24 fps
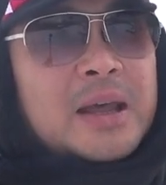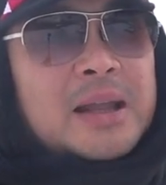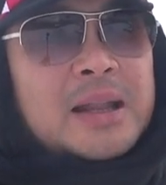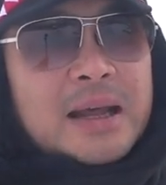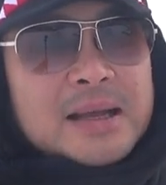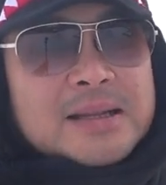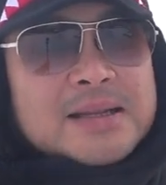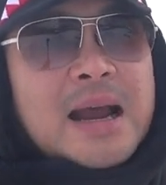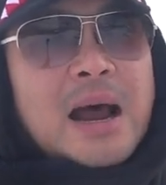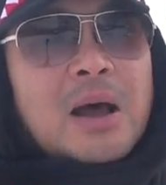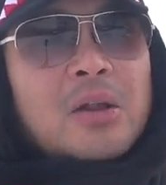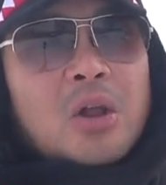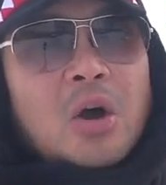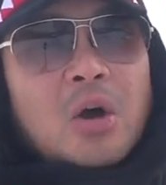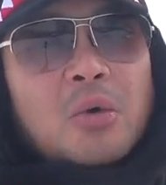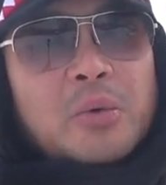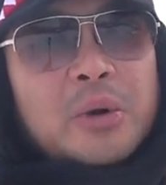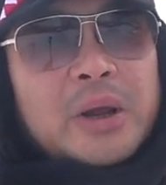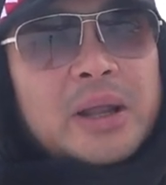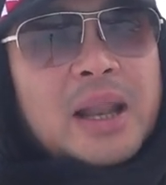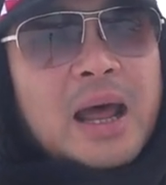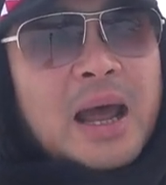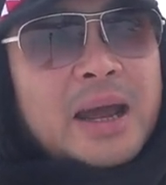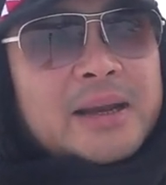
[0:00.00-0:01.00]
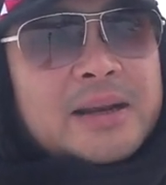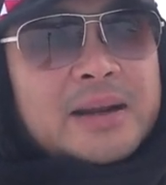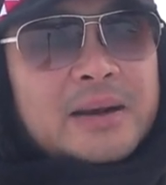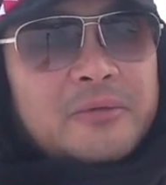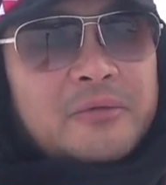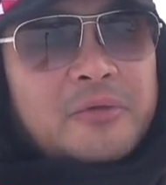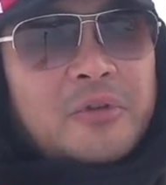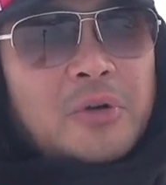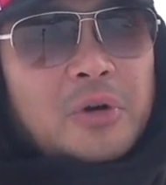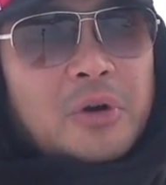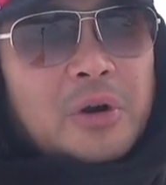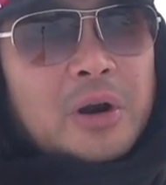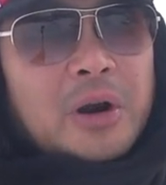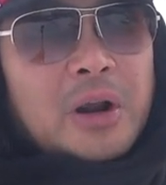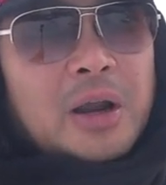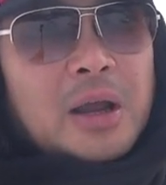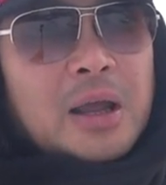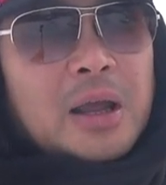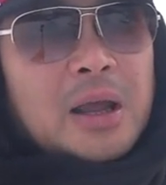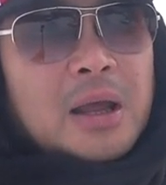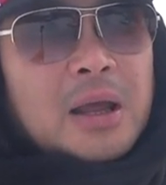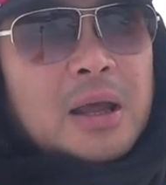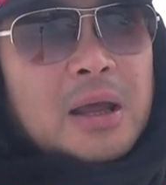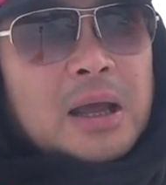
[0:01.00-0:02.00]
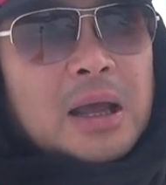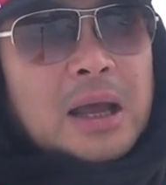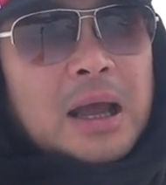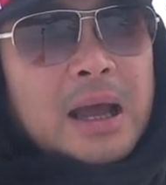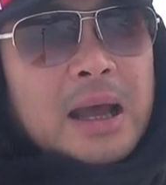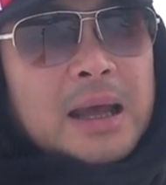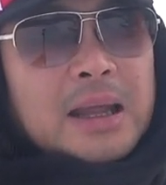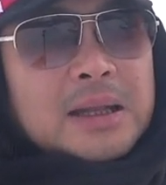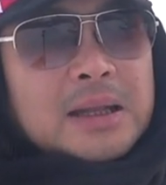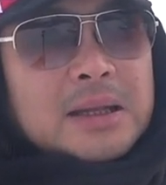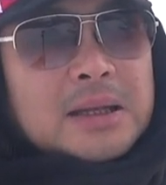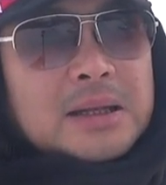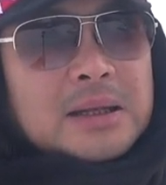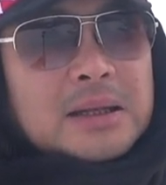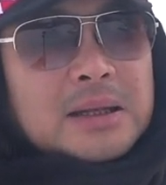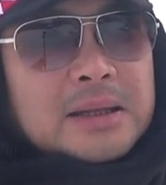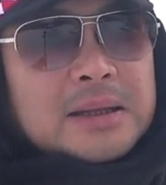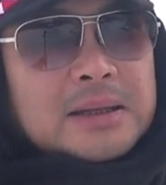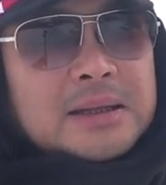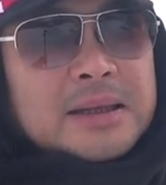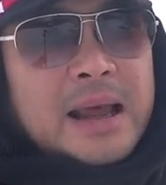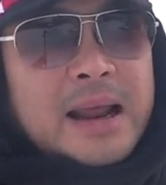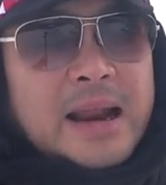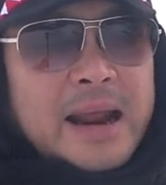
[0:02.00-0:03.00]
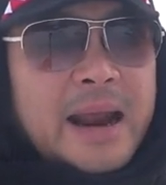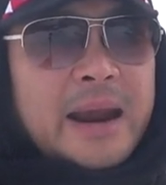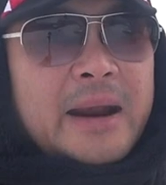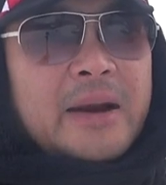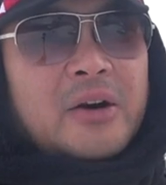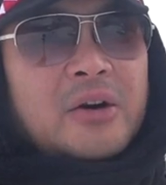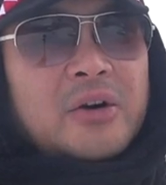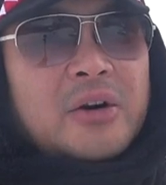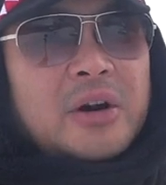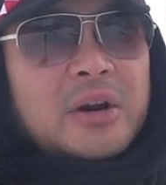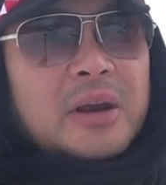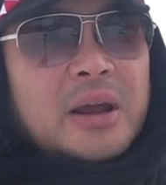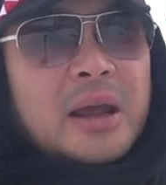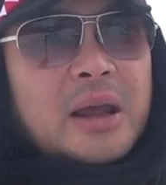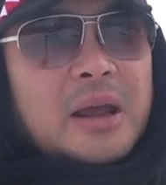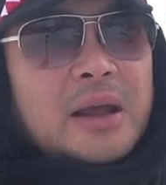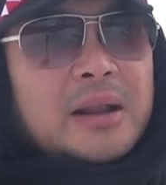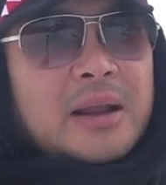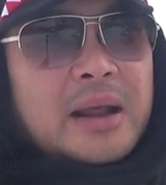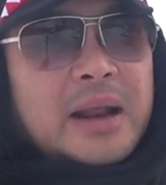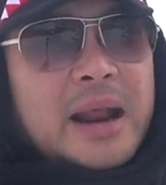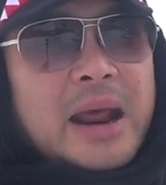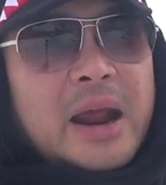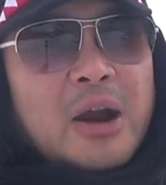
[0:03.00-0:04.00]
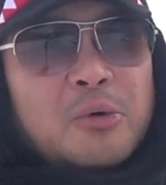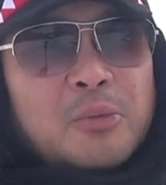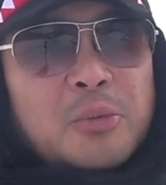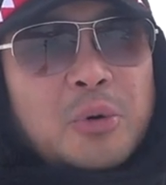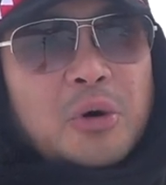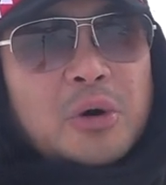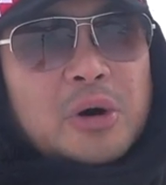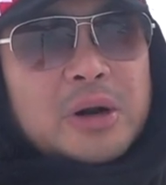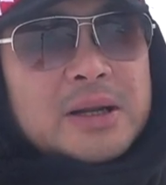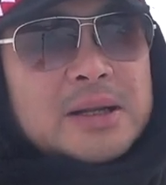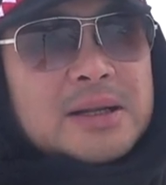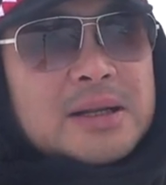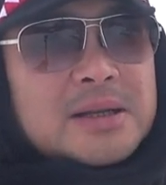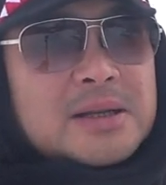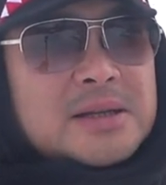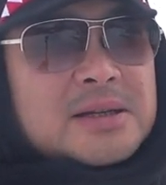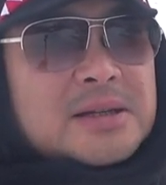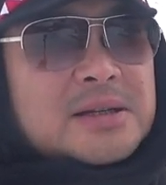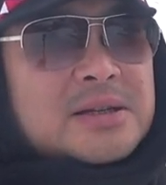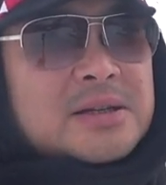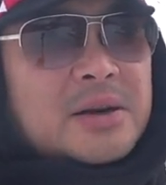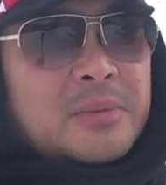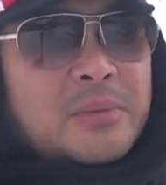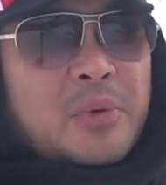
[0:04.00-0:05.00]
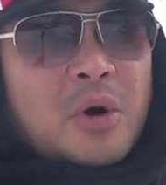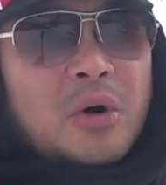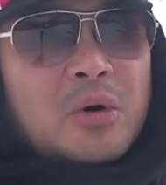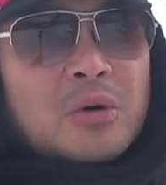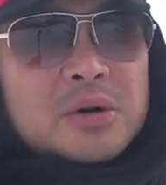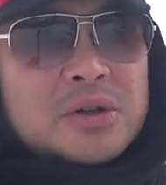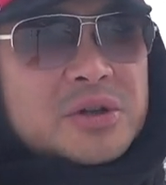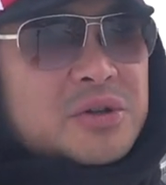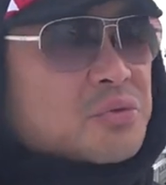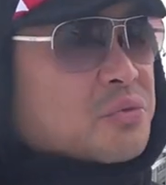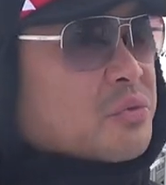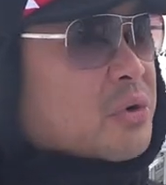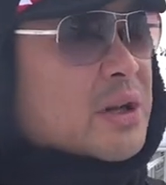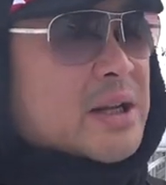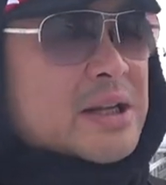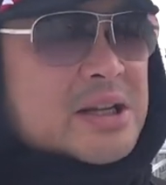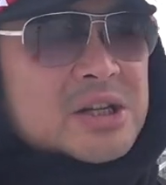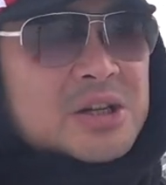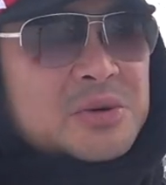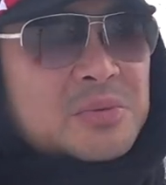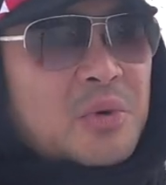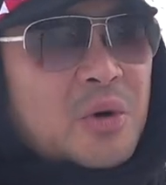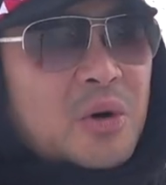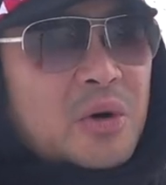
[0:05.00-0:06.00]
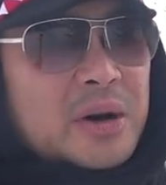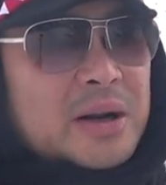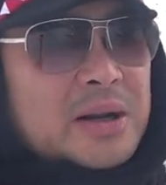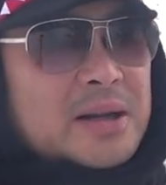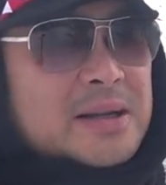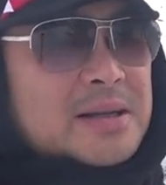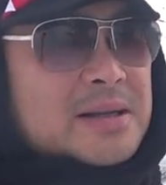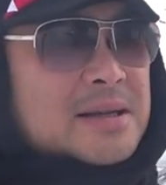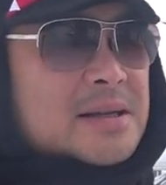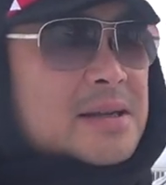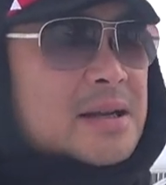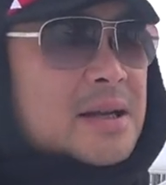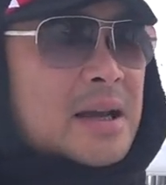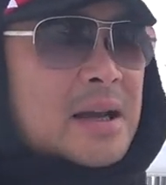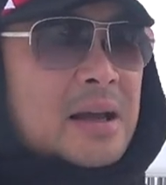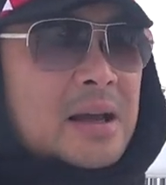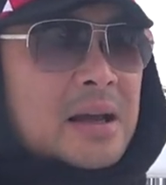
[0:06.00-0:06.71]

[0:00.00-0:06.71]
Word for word: That's how long we lined up for. And that air, that airport in Sapporo, it's really small and it's